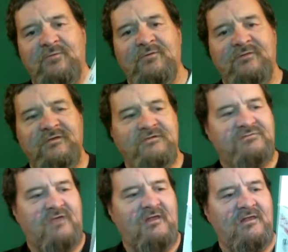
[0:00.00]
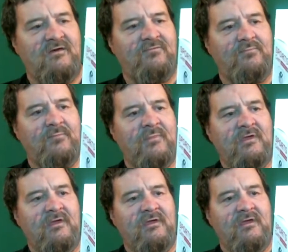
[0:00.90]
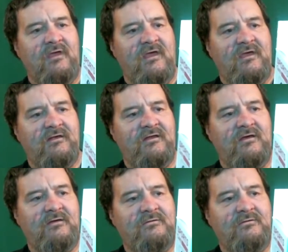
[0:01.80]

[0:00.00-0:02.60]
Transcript: of these. I love them, and uh,